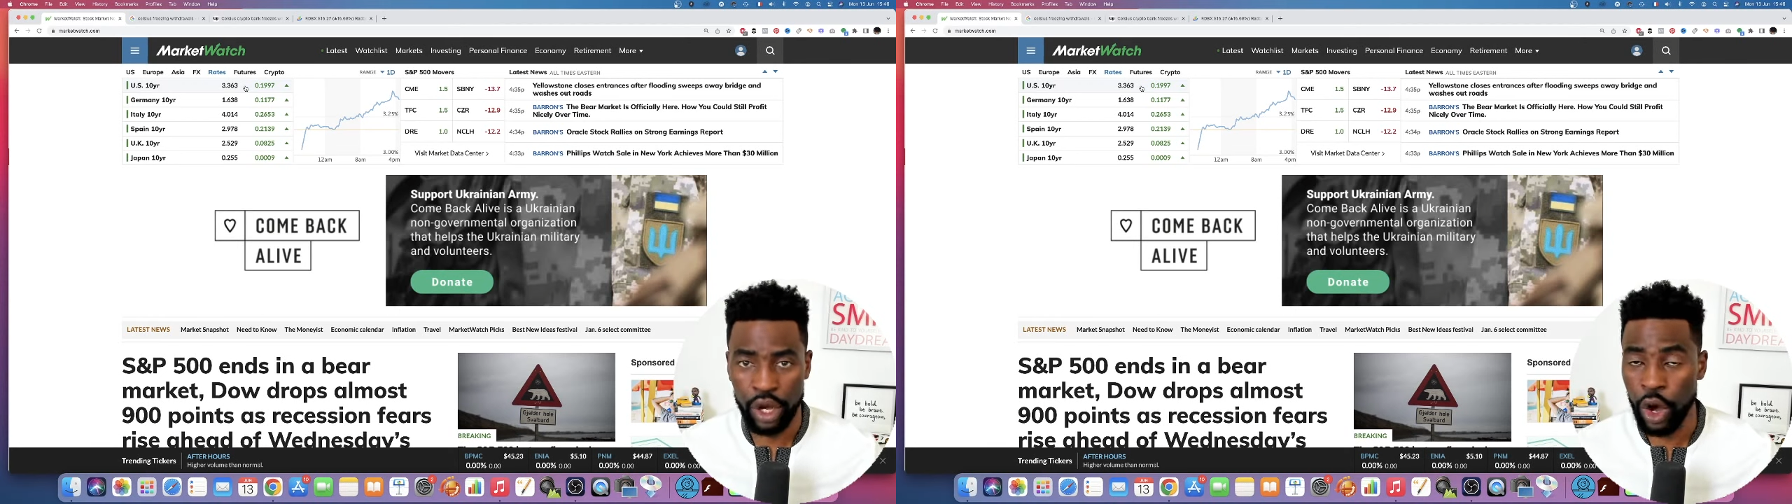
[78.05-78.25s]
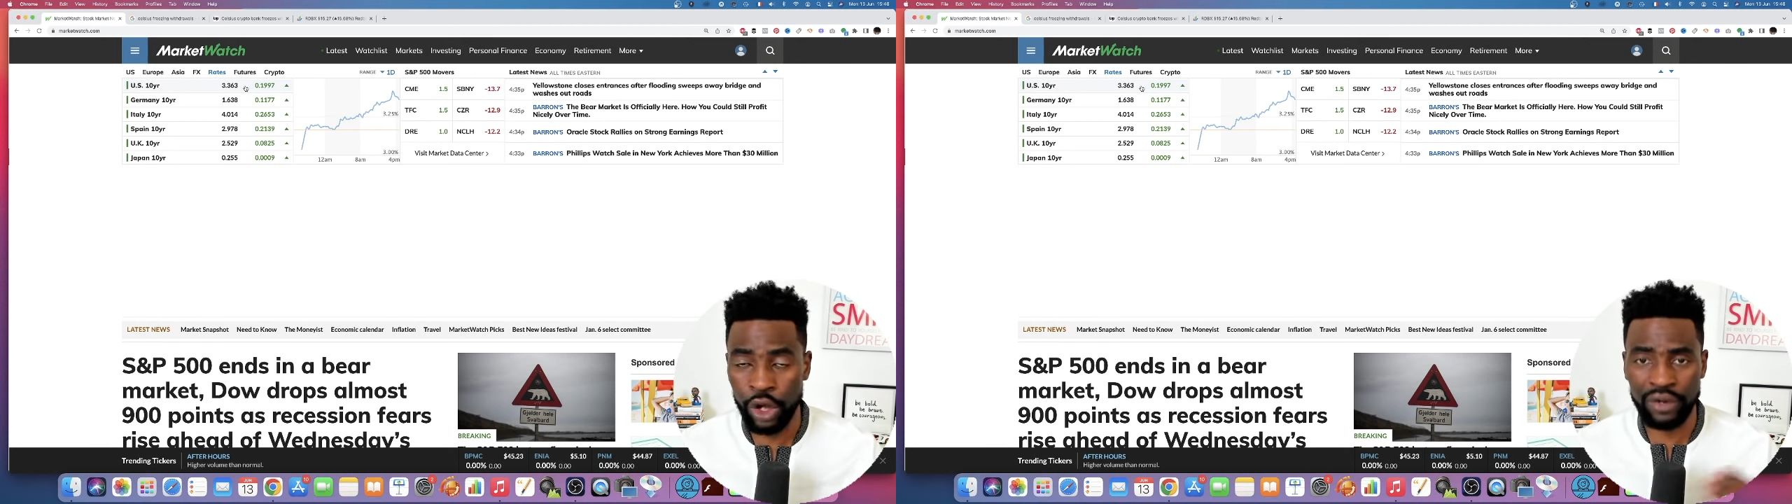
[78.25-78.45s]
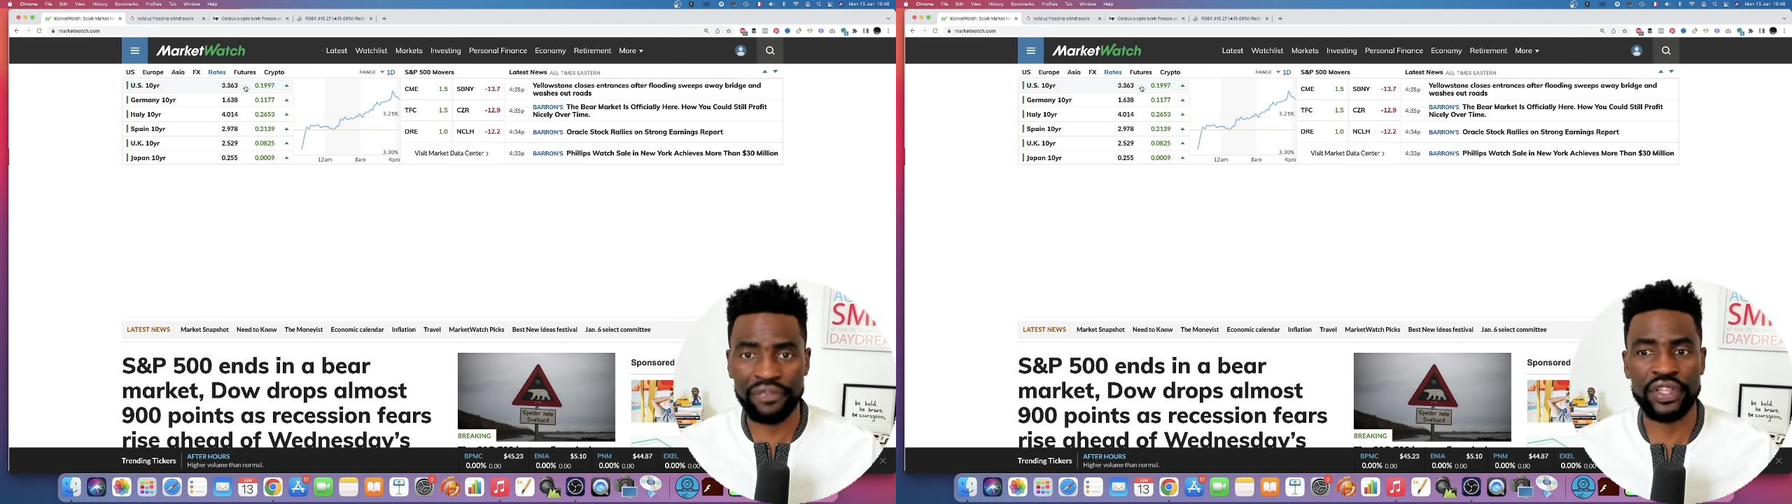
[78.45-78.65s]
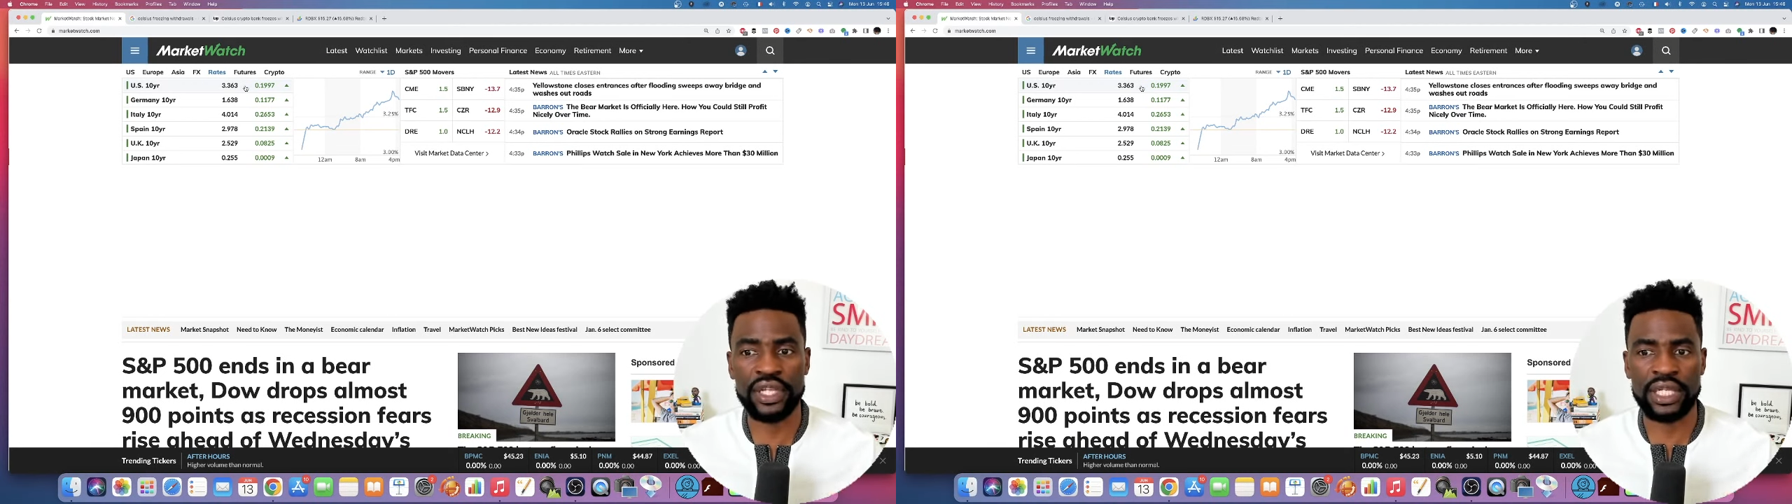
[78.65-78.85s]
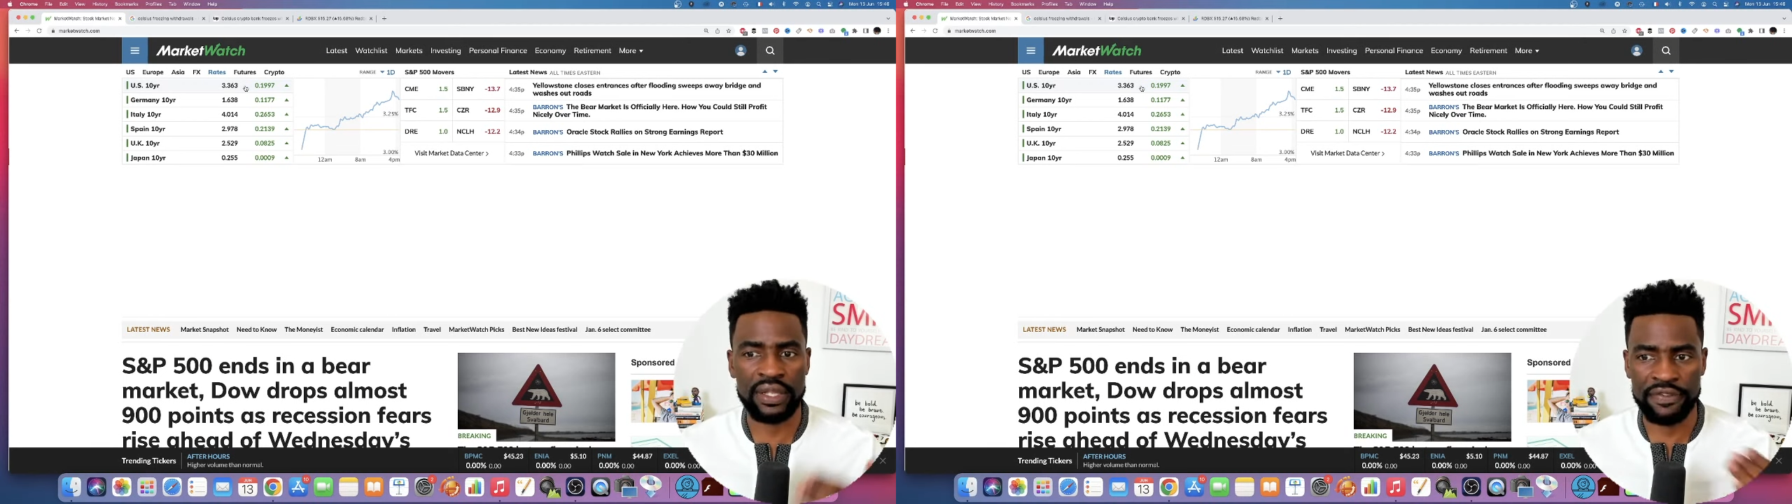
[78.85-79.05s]
All of
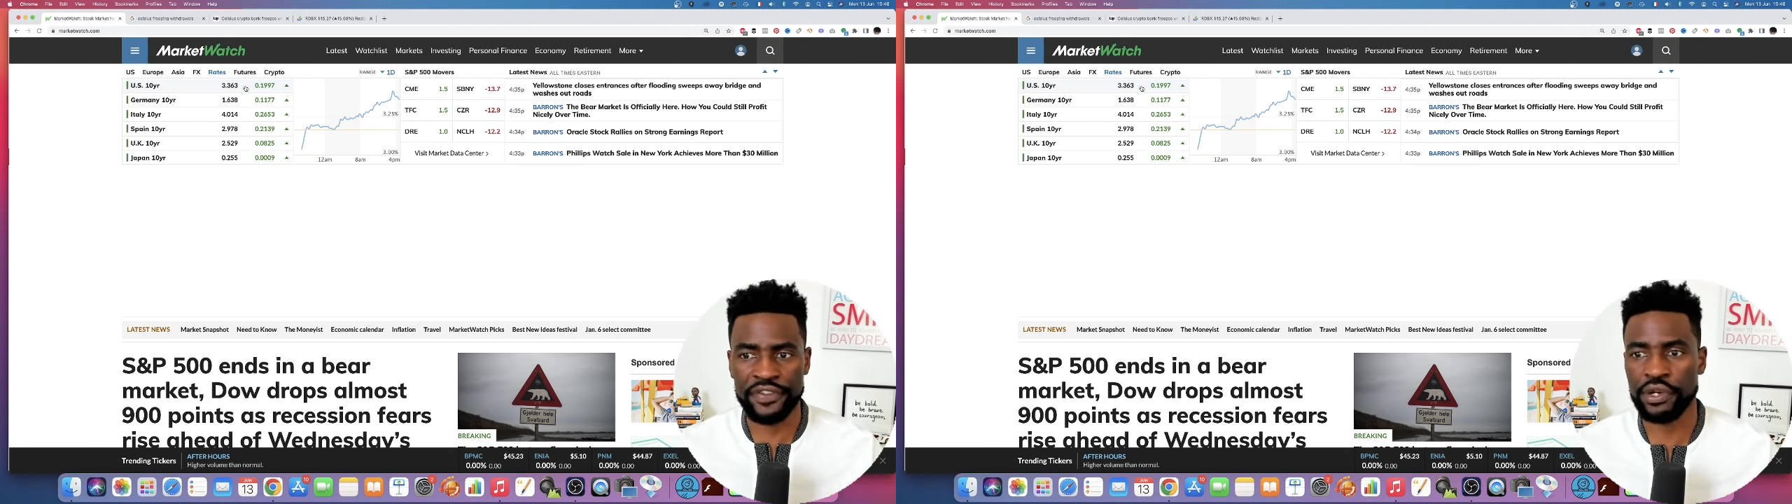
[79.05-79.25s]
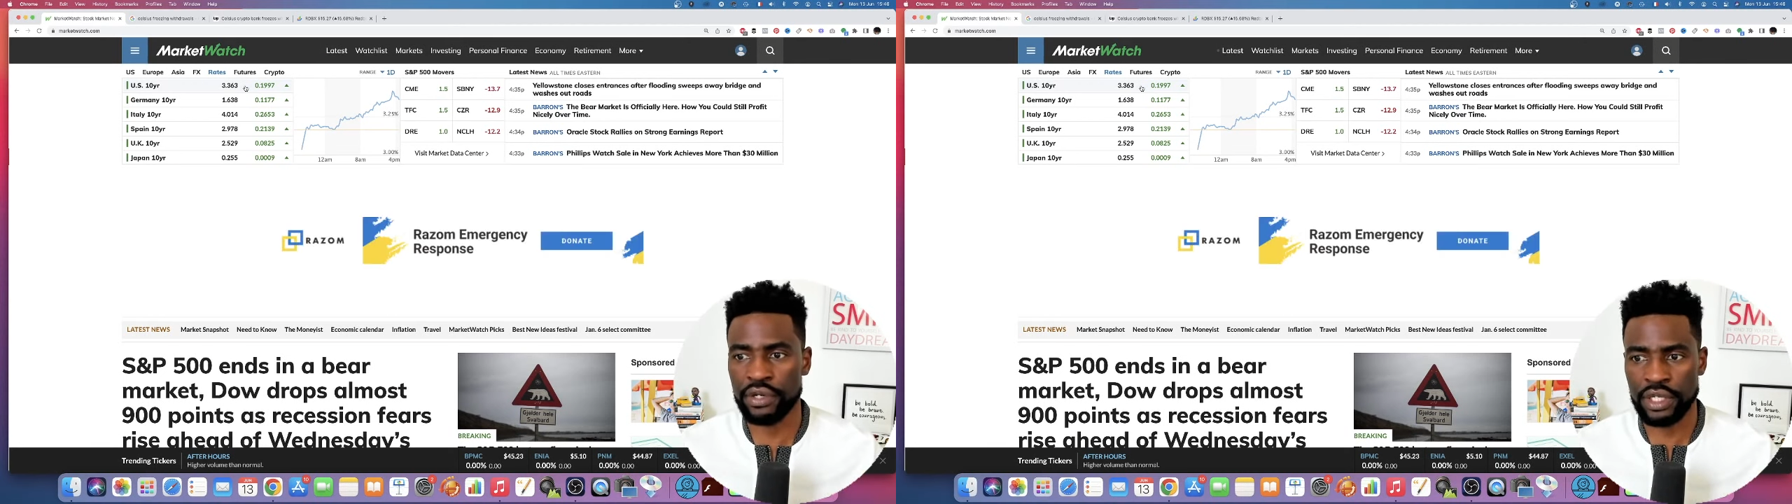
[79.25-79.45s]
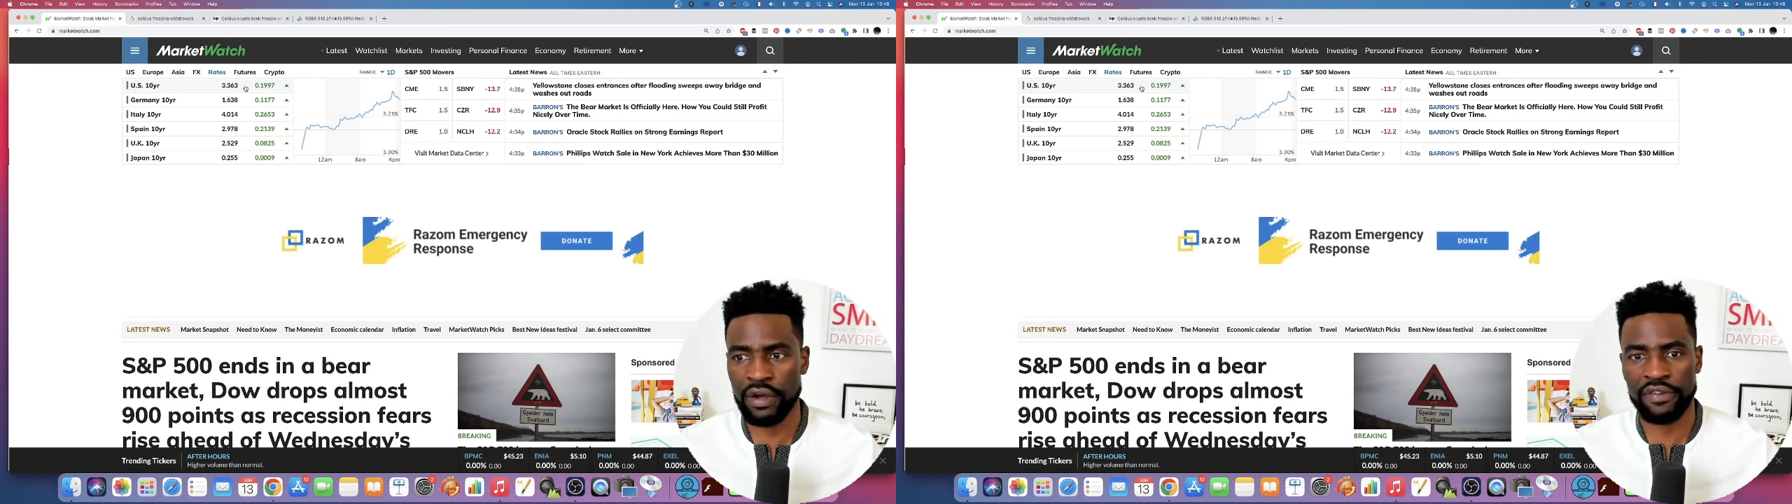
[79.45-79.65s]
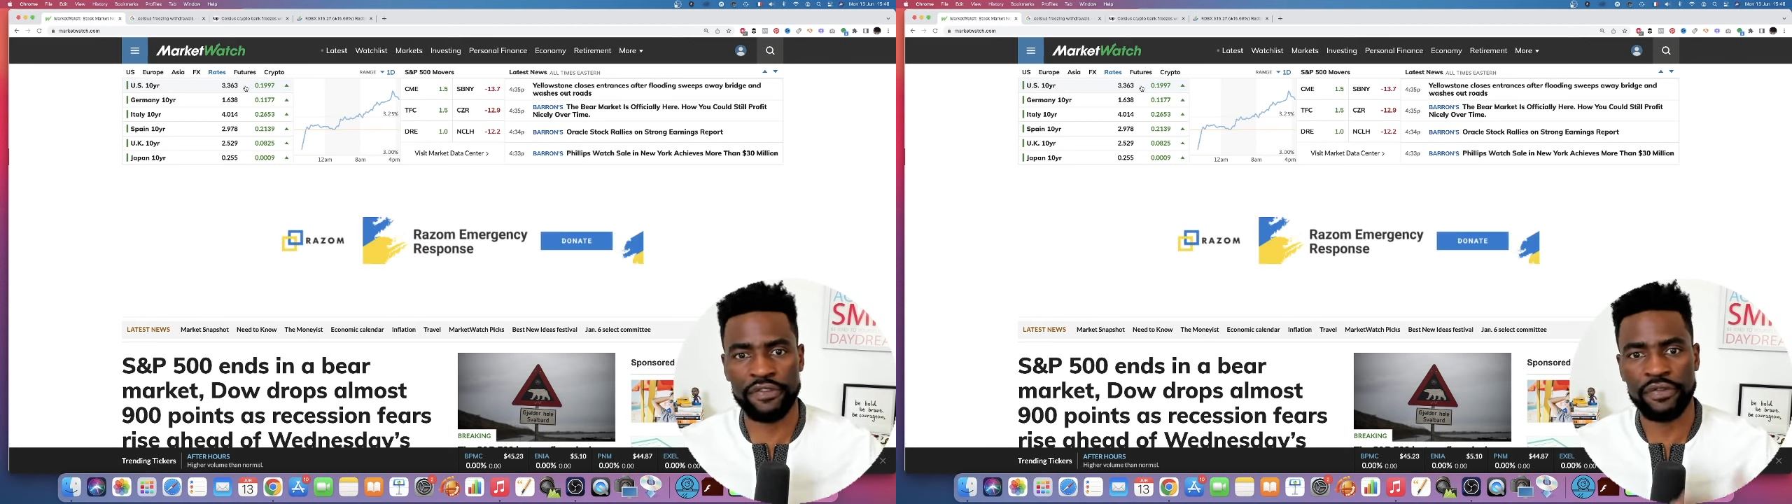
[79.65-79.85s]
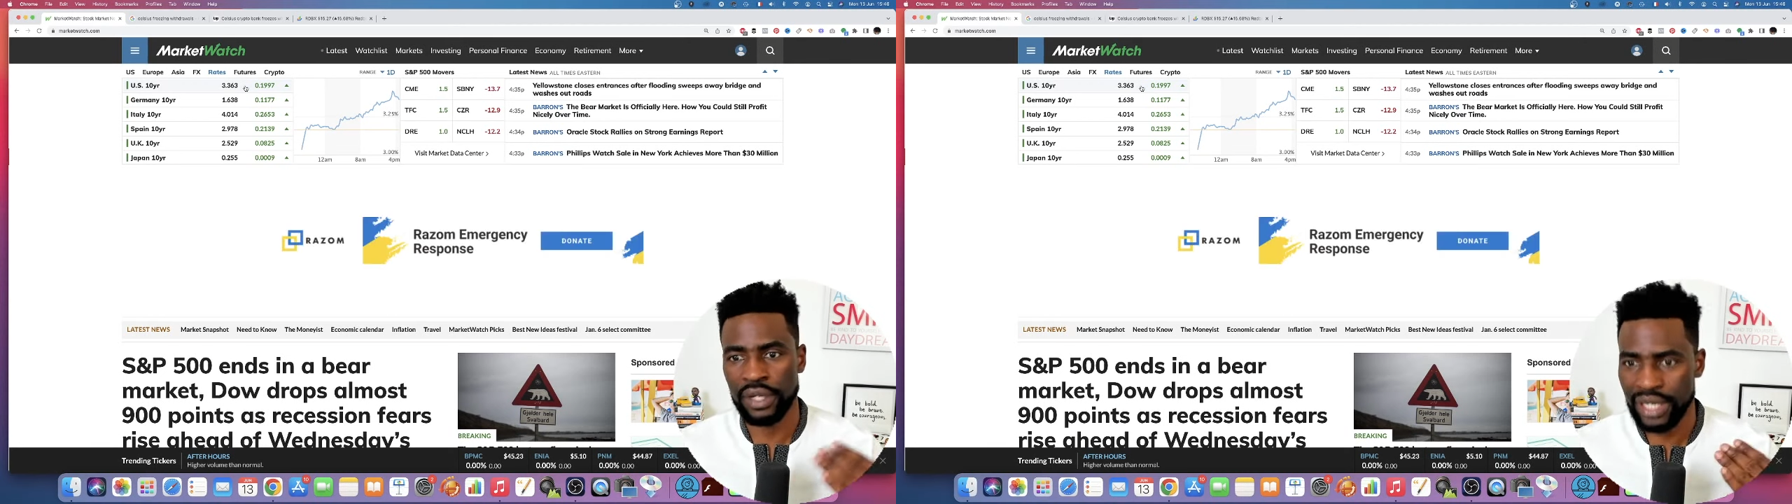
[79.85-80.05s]
these in fears of